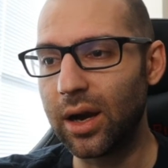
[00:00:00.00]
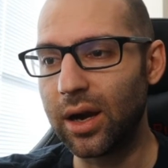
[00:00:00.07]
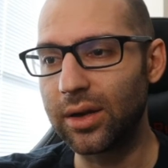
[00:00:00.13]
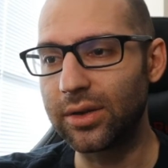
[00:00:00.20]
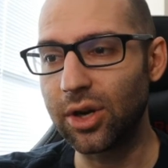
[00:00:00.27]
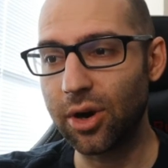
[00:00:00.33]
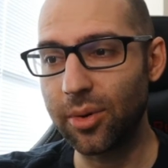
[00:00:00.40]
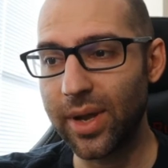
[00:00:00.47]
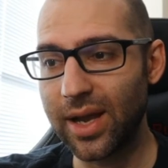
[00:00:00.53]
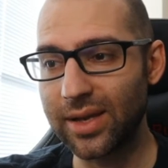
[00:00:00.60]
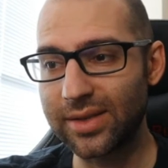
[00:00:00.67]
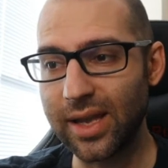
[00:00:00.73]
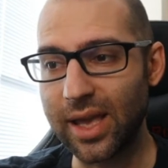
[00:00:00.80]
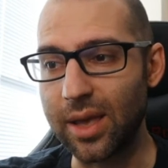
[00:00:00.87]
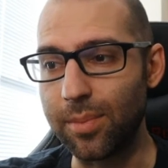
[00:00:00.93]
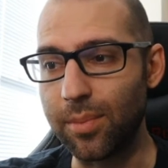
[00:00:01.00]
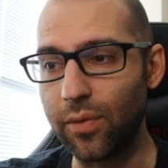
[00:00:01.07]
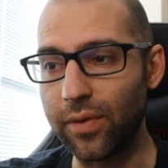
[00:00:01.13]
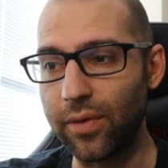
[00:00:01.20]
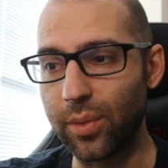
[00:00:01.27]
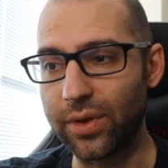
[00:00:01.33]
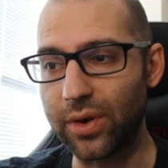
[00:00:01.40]
Darby has to keep
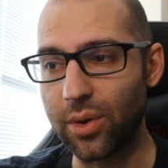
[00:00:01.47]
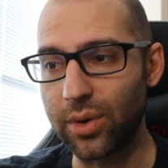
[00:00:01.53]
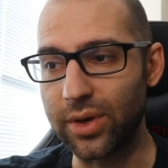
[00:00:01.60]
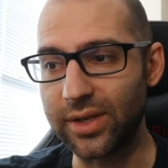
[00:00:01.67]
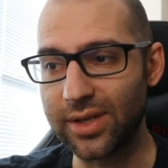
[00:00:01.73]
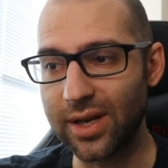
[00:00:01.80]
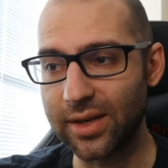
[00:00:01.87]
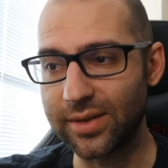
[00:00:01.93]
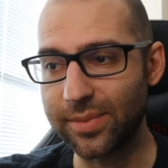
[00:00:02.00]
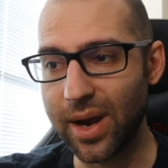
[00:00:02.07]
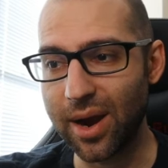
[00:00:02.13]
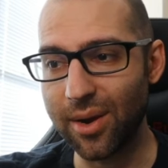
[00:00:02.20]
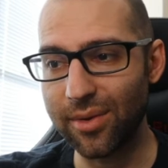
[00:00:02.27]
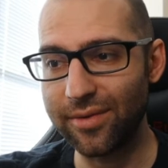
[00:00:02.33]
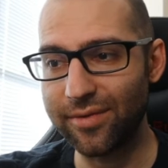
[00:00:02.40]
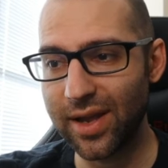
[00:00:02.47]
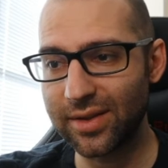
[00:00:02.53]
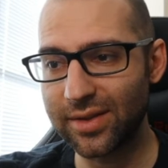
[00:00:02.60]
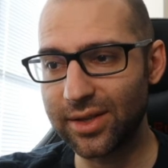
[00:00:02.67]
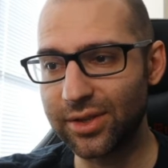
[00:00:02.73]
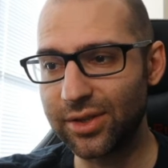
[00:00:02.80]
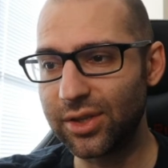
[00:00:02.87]
moving with Cody's size and power
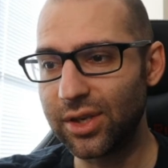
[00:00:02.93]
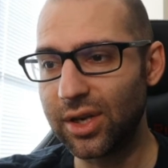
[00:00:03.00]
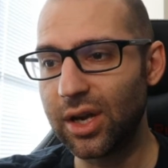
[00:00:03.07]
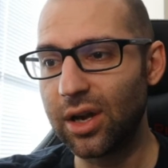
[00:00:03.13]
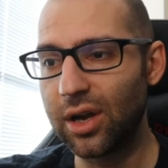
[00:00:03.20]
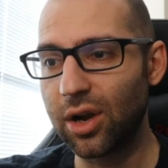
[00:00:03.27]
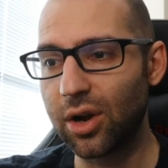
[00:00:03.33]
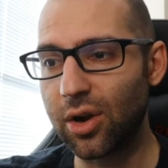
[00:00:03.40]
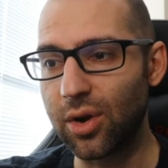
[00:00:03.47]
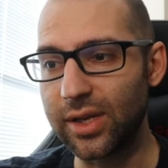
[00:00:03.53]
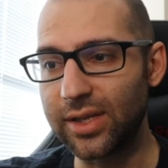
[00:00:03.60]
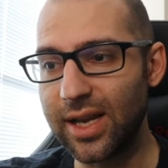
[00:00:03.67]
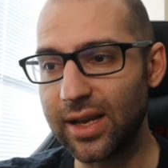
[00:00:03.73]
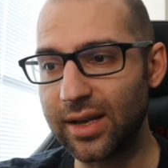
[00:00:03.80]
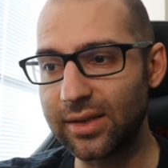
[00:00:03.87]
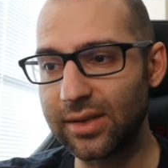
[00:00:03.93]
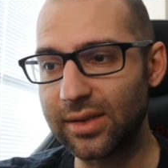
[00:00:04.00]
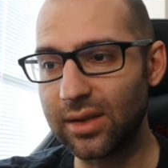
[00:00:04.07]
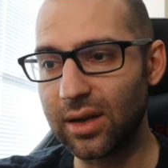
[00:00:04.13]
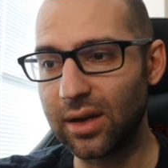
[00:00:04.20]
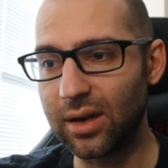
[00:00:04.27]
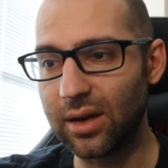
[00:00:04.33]
advantage. Cody
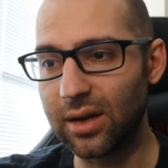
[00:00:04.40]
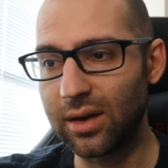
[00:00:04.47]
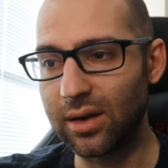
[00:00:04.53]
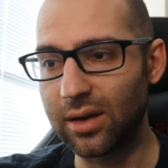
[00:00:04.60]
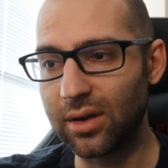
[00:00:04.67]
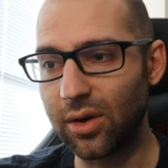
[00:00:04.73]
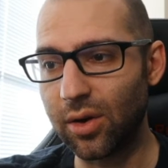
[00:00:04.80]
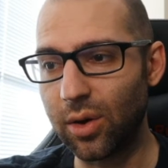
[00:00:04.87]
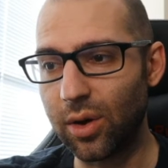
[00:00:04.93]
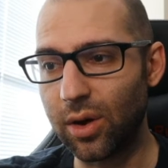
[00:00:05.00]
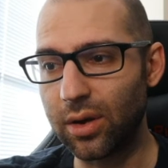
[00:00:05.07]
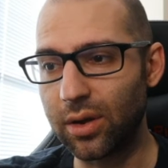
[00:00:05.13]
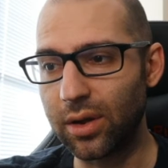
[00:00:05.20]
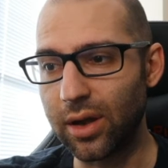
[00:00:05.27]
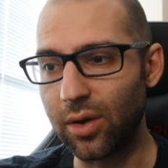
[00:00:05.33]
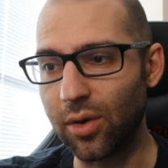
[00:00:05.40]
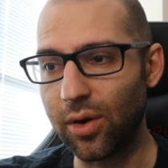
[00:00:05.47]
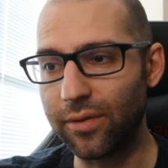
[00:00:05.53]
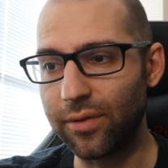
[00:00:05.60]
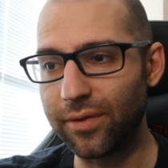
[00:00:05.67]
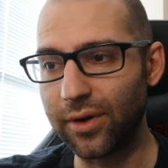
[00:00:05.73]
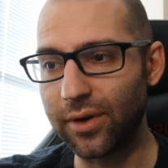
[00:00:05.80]
takes an
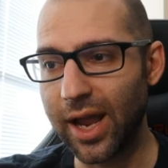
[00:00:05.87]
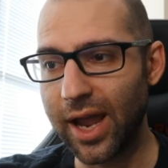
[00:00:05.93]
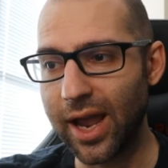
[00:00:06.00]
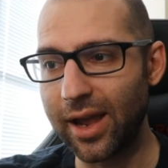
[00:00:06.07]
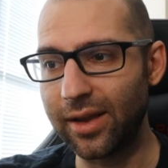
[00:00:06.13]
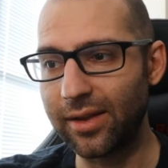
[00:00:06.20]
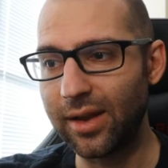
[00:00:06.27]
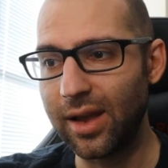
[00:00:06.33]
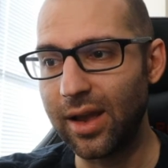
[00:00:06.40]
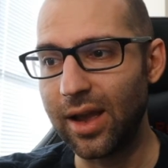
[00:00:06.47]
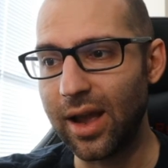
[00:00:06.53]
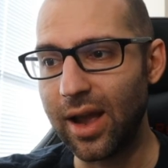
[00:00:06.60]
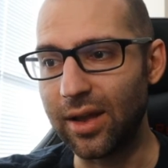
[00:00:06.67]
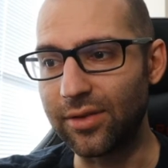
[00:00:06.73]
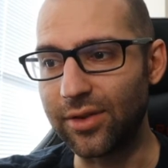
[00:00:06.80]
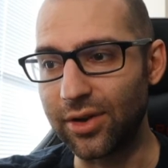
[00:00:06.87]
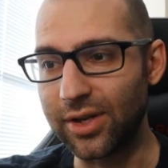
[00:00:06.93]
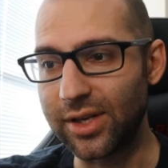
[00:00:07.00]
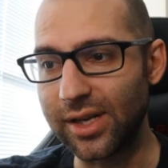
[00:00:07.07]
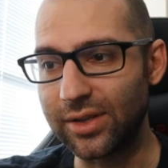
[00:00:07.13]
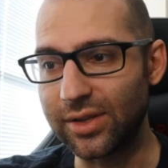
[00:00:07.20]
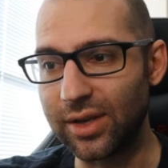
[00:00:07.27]
offered hand and
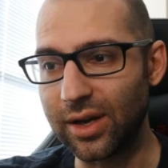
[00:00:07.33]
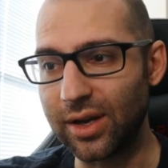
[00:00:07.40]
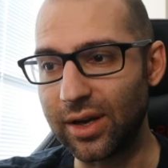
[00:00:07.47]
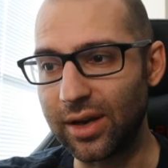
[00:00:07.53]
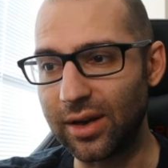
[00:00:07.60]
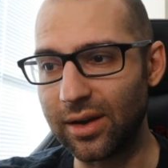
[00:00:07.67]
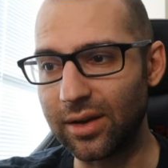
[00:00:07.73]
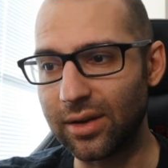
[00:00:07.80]
turned it into